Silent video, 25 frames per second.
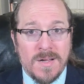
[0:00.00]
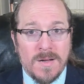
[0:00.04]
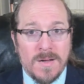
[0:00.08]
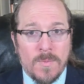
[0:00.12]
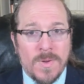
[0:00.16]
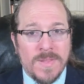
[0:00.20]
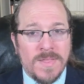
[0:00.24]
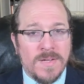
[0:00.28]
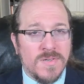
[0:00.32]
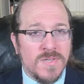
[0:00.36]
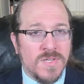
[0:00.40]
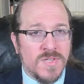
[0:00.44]

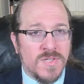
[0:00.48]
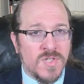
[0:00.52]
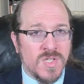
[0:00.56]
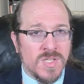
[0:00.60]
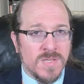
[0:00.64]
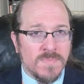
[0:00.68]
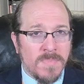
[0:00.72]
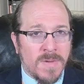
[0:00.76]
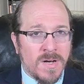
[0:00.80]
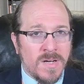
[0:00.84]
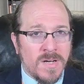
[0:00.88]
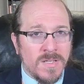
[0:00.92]
When there's a
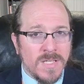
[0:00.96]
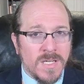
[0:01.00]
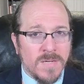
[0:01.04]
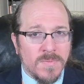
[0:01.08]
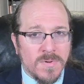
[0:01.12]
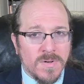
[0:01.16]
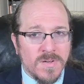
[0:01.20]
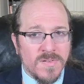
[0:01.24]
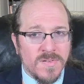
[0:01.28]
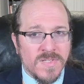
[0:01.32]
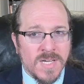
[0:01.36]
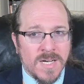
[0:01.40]
small
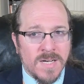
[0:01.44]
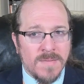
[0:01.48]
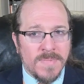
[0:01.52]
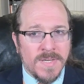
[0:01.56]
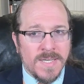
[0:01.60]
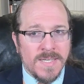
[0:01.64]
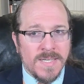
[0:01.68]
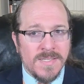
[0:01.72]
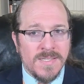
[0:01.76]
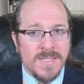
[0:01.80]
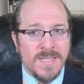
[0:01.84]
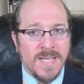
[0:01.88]
number of
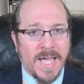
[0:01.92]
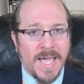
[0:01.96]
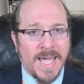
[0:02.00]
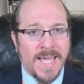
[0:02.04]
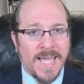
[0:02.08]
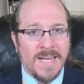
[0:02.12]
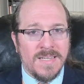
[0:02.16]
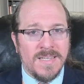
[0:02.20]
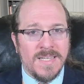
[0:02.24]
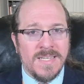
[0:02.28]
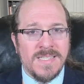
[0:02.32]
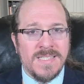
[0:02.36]
zombies,
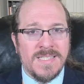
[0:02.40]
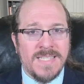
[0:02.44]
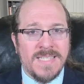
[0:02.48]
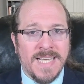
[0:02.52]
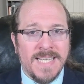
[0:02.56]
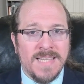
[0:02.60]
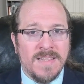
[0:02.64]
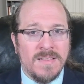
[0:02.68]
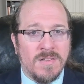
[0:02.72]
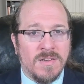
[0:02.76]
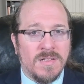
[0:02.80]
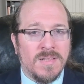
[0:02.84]
it'll
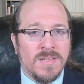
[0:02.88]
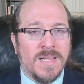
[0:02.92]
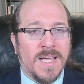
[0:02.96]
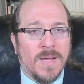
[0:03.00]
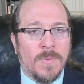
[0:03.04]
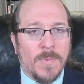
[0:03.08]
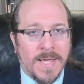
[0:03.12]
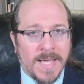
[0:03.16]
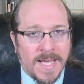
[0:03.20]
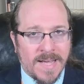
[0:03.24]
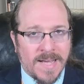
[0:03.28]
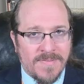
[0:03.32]
indeed look
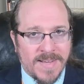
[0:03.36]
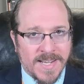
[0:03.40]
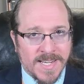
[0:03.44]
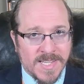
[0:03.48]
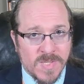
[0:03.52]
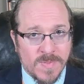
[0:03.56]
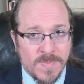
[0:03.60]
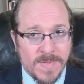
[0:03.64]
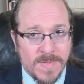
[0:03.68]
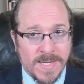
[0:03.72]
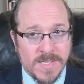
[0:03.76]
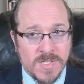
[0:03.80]
like we have
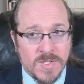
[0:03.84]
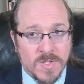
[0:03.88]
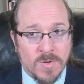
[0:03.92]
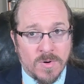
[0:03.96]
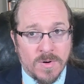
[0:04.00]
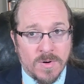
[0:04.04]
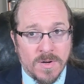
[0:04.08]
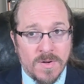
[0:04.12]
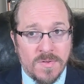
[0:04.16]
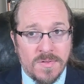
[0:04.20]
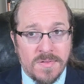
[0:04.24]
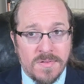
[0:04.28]
exponential
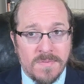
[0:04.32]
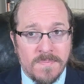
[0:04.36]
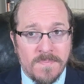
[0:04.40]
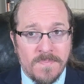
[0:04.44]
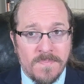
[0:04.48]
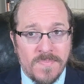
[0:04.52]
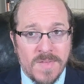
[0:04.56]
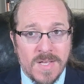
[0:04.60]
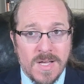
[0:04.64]
growth.